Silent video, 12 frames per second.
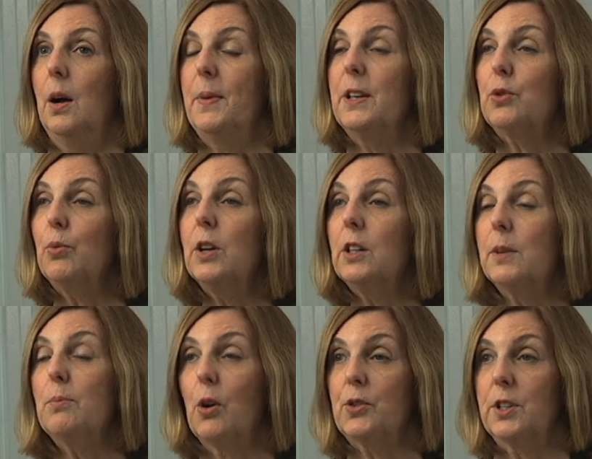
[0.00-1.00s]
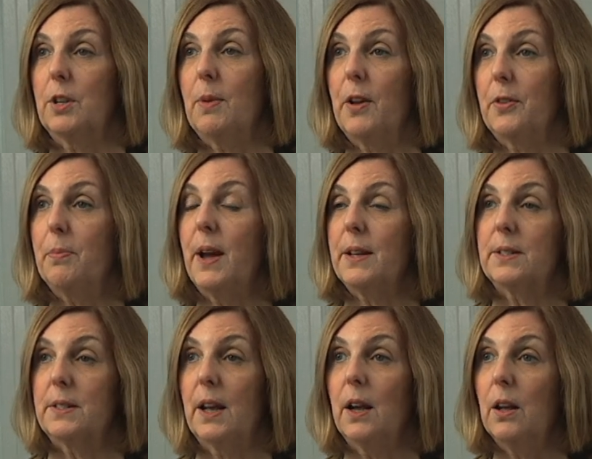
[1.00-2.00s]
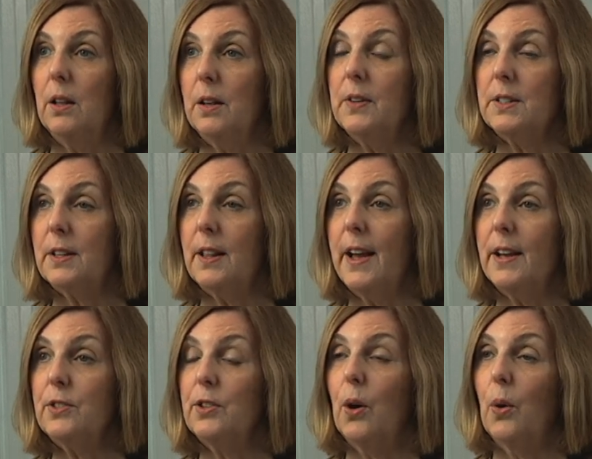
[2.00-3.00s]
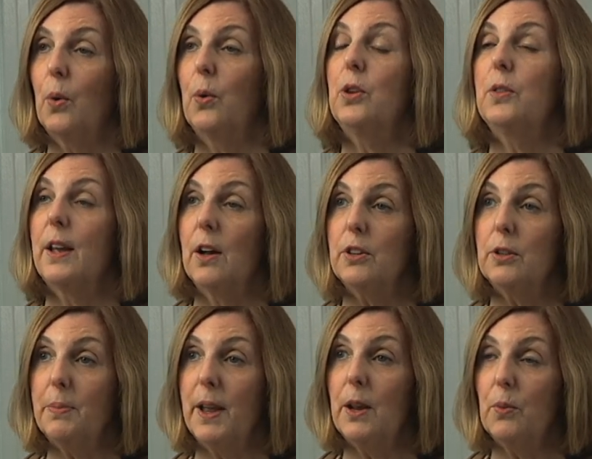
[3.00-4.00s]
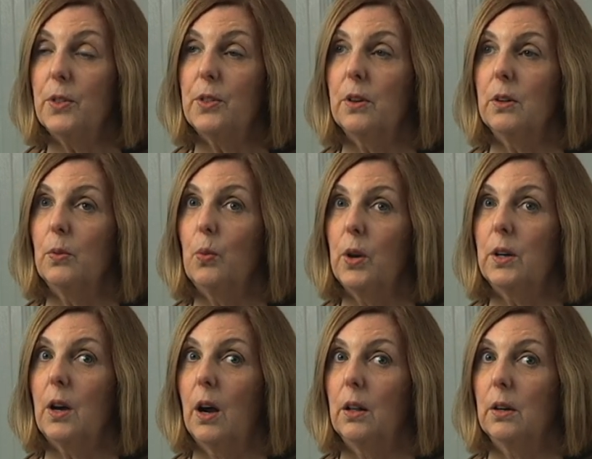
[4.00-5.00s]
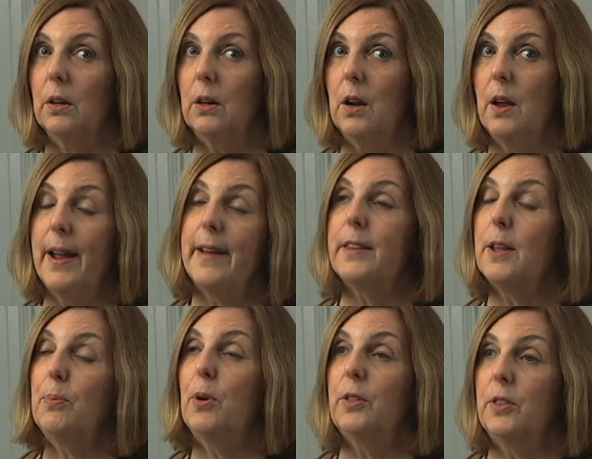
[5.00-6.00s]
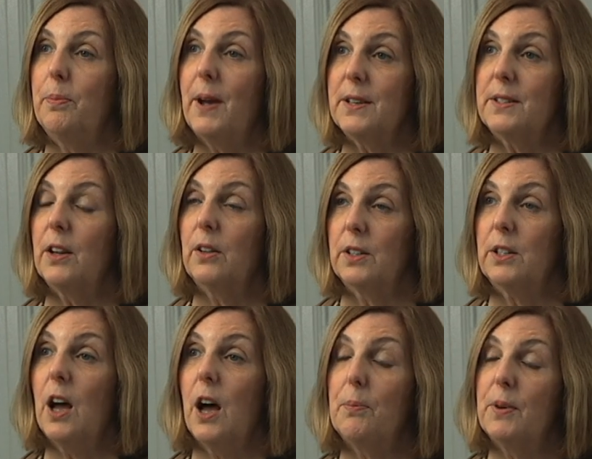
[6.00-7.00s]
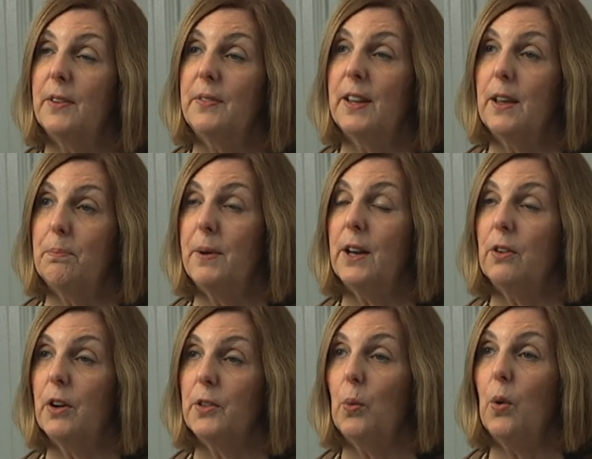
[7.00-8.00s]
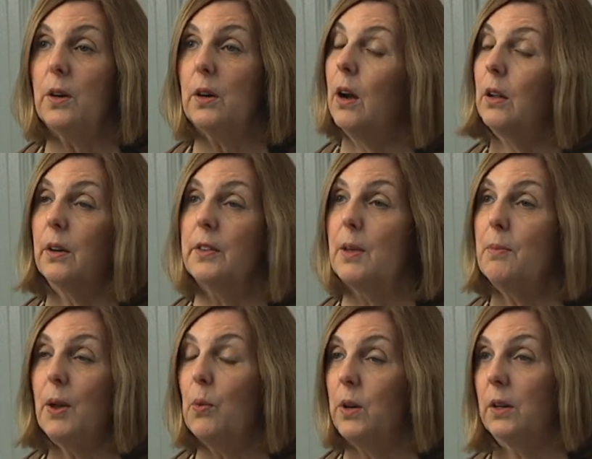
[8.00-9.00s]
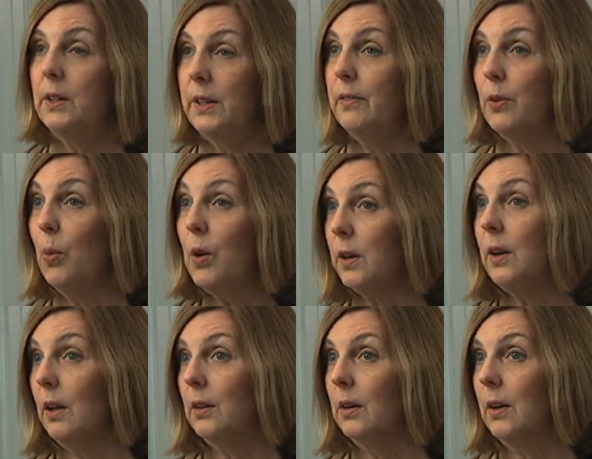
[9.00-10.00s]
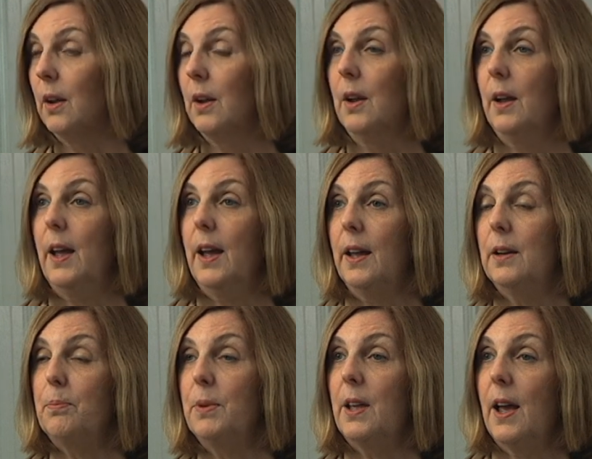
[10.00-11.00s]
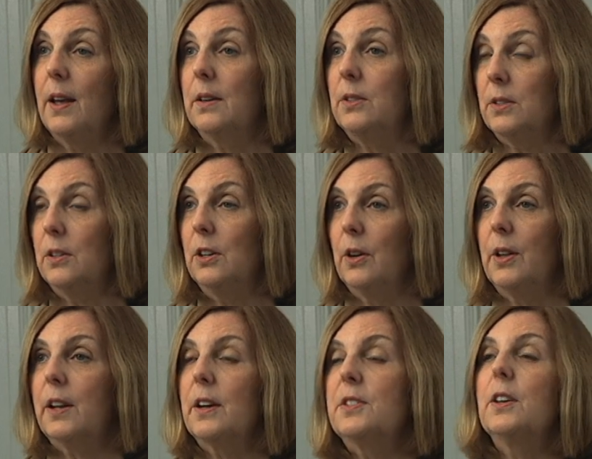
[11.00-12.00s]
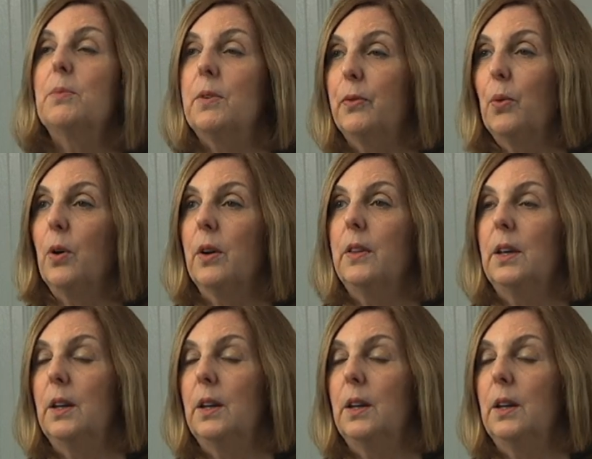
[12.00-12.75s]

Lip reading: it's really mostly about the pastel in this class. So they underpaint with the watercolor and they put the pastel on top. But if they get better on the watercolor, they may want to leave the watercolor. And you know, like I said before,